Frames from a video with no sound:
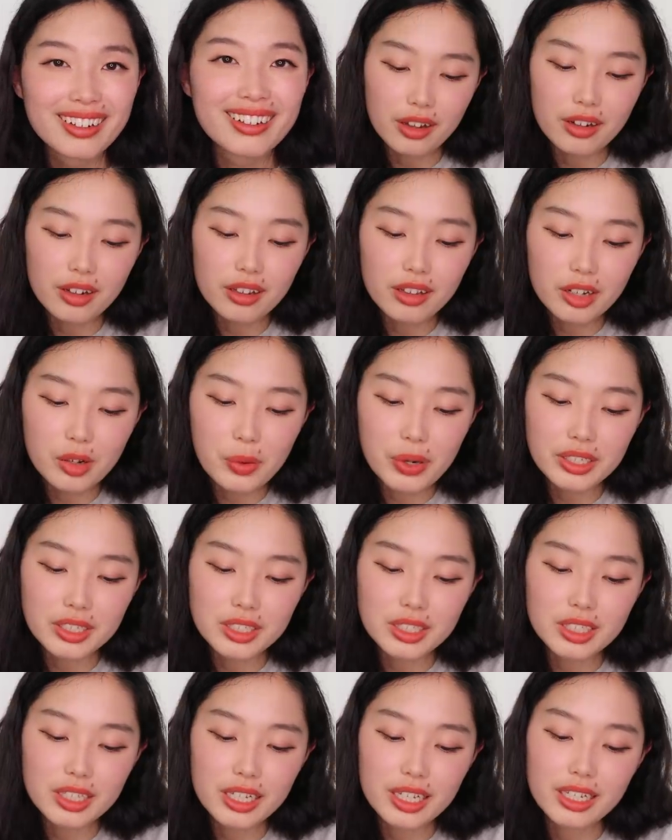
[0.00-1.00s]
Another
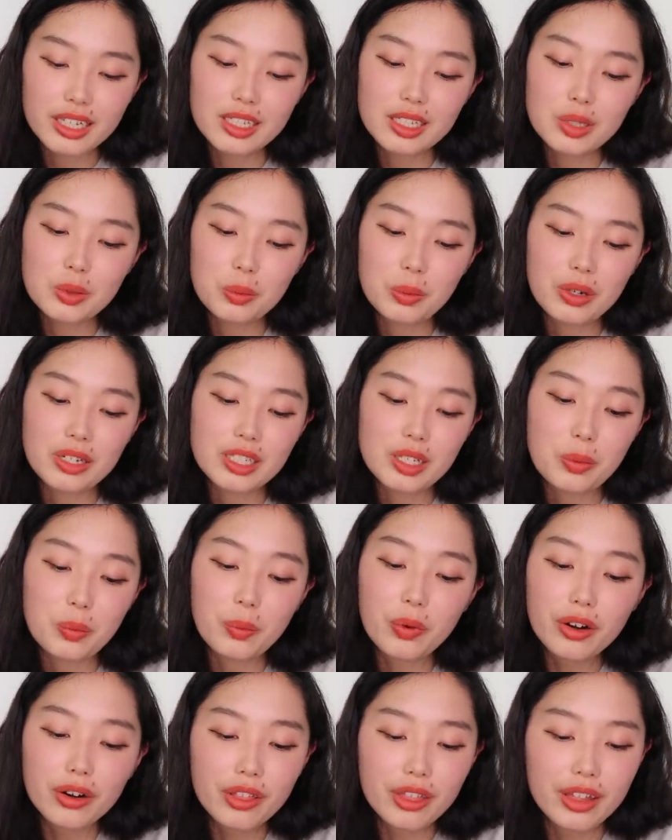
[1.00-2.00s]
question is, was it
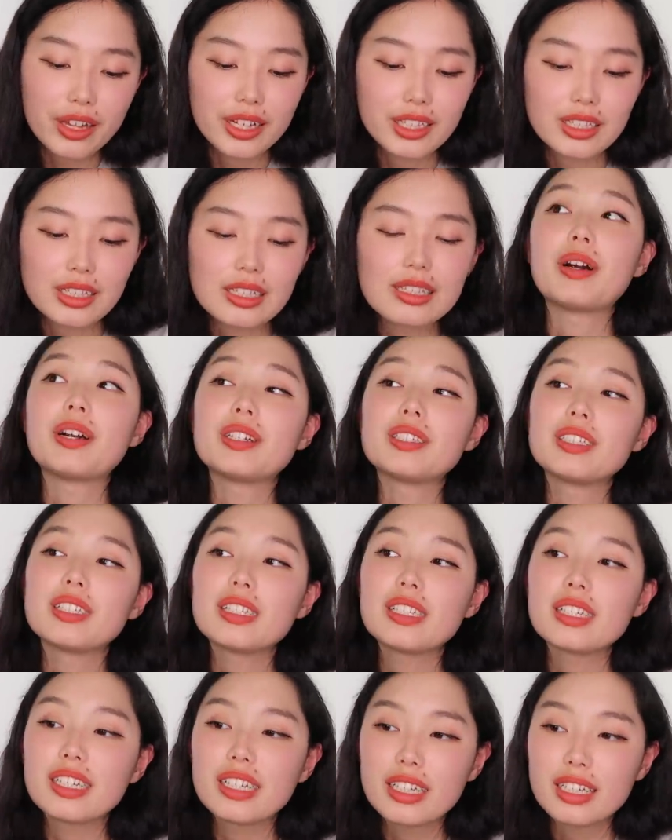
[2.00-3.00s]
worth it?
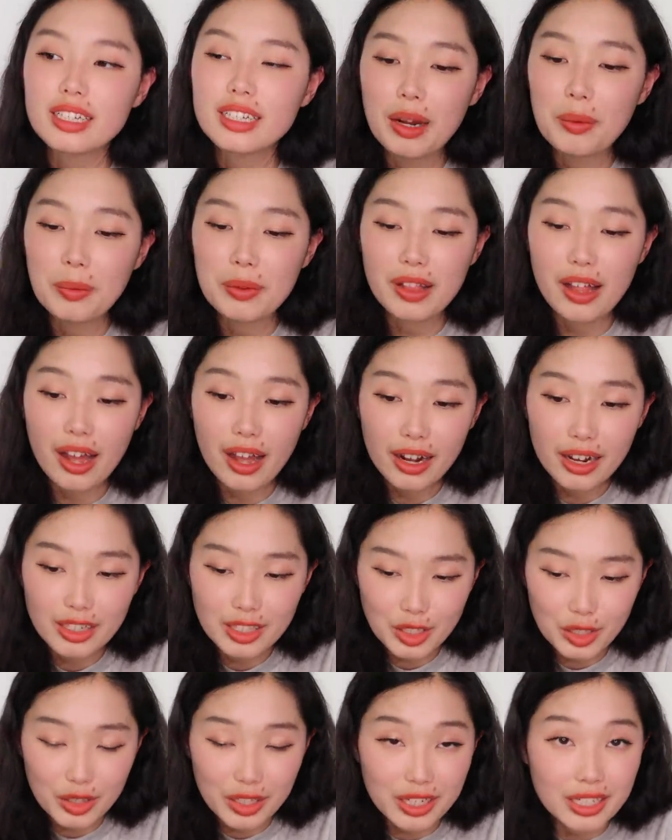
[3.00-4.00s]
Personally, I'm glad I
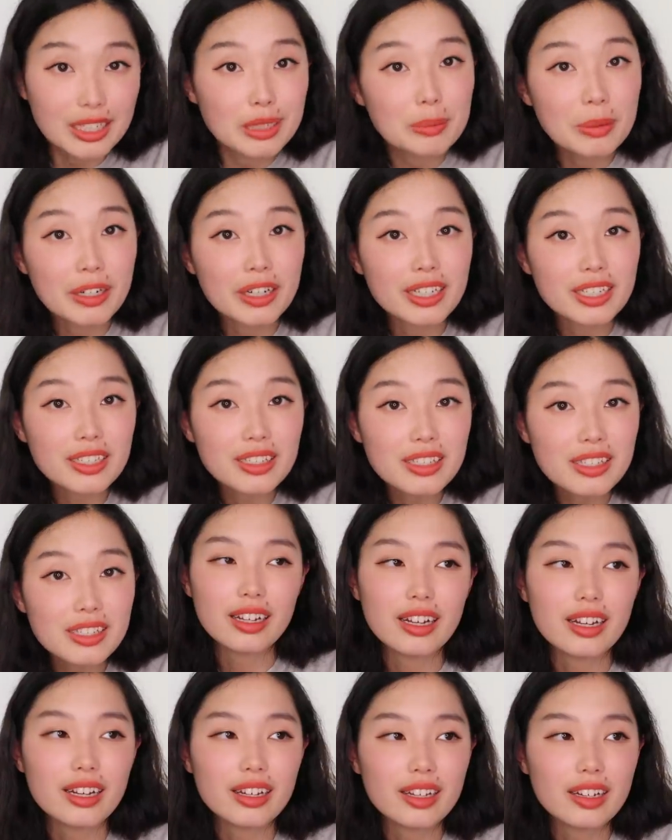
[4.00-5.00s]
took the experience,
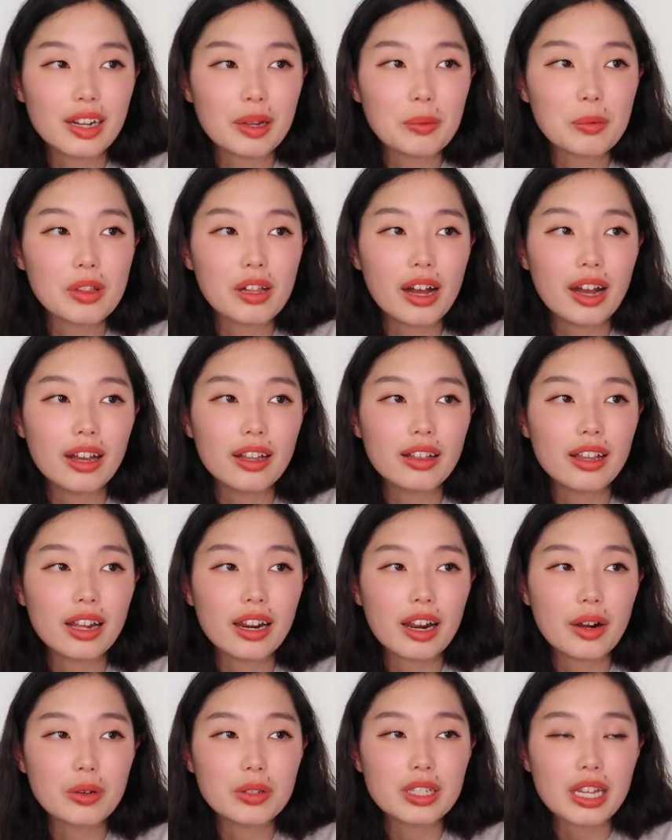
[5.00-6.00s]
and I'm glad that
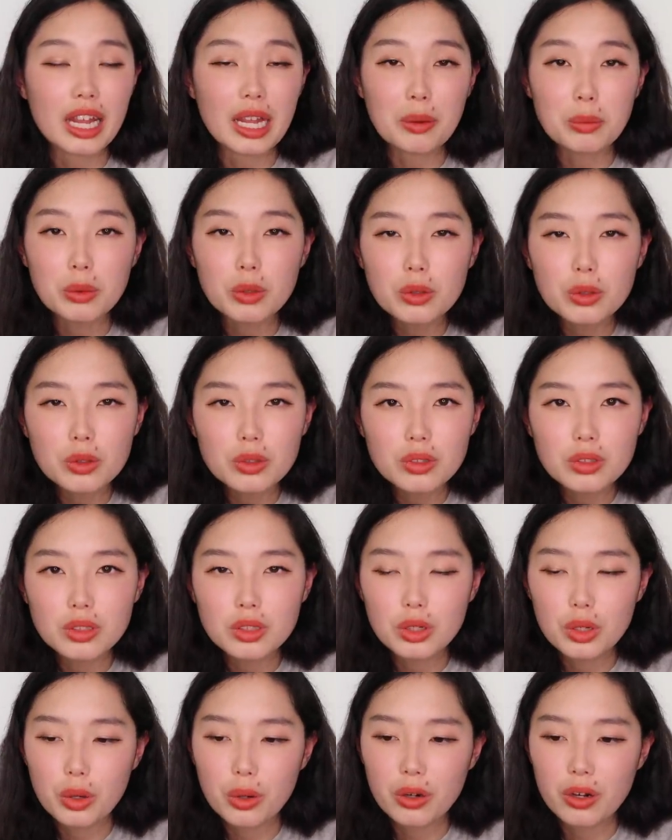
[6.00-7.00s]
I was able
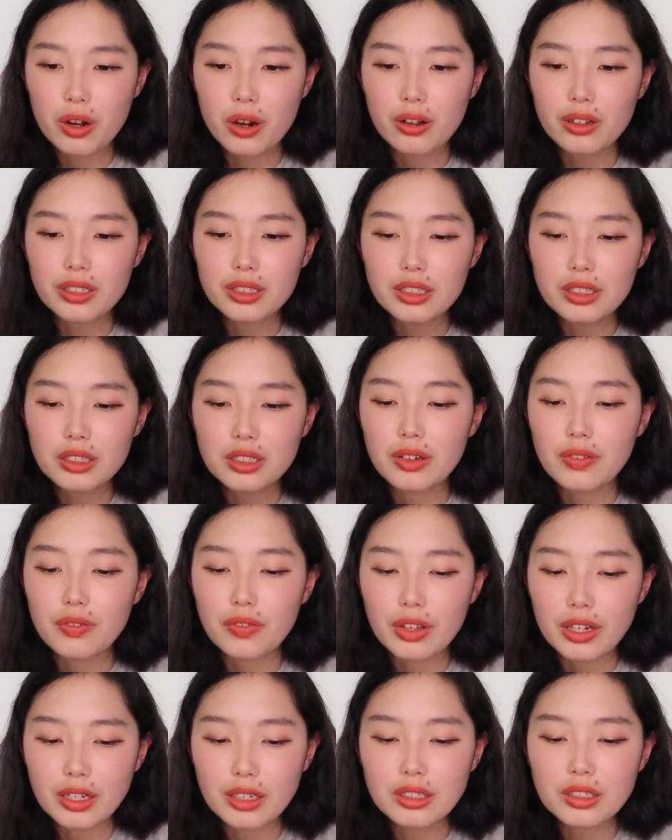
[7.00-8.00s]
to go to college and
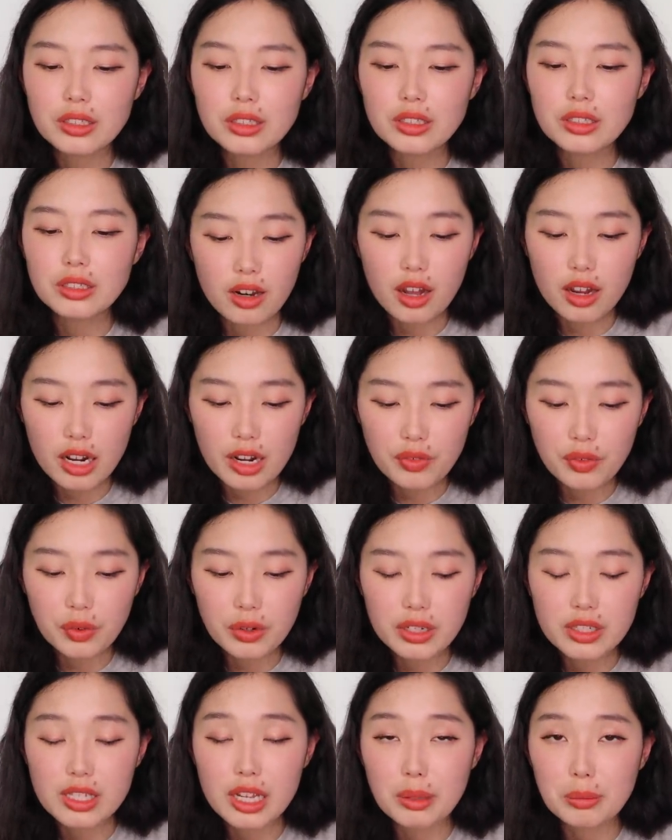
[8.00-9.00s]
finish. Not
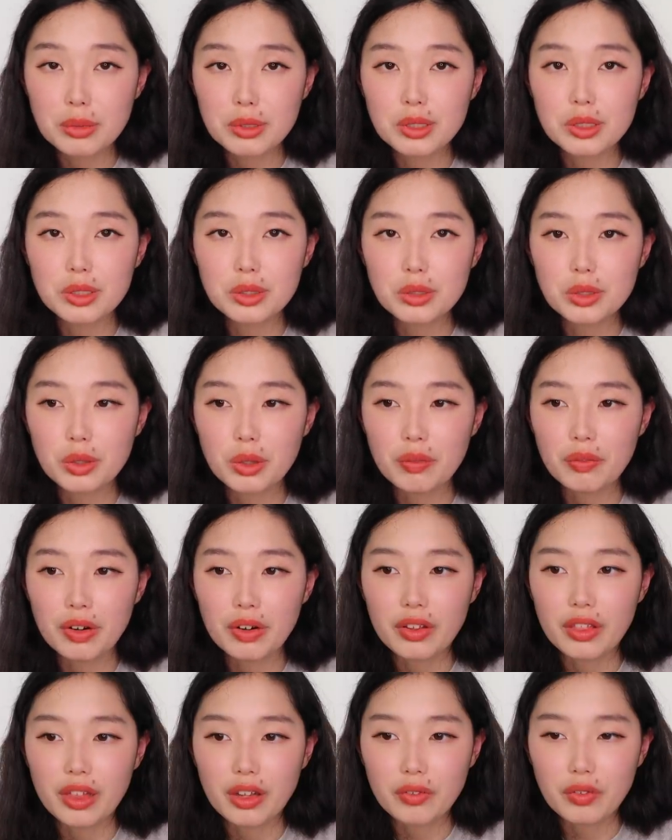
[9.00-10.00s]
everyone is able to, so I'm
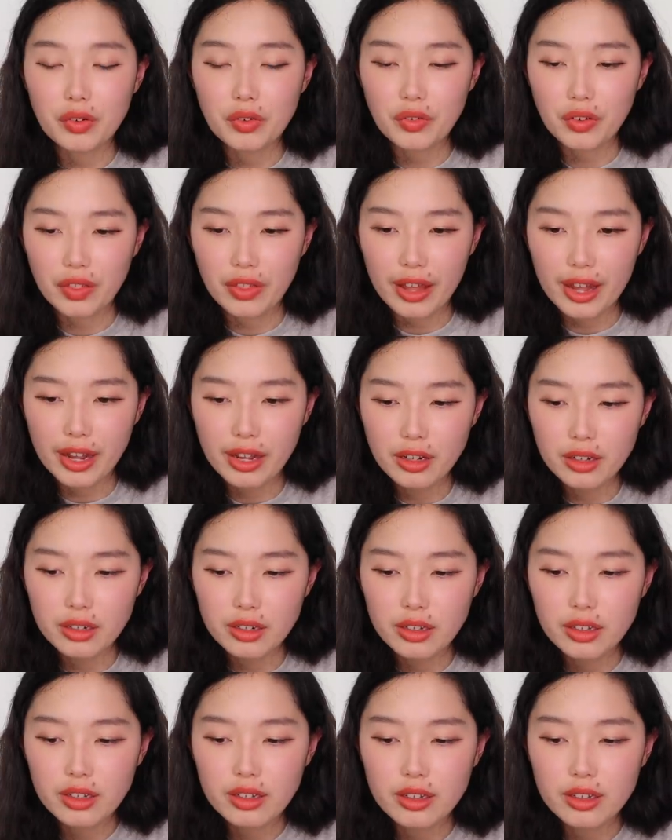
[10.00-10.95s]
very thankful for that.